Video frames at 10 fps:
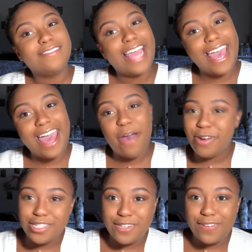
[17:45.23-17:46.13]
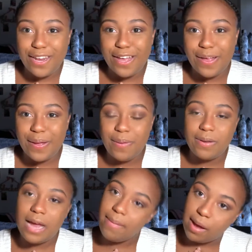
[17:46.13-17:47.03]
hey, I watched this video,
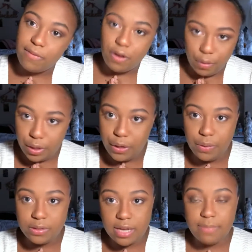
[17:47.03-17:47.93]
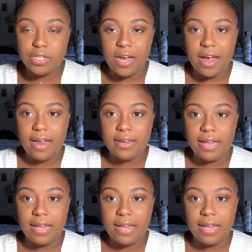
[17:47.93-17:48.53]
I'm not following you on Snapchat,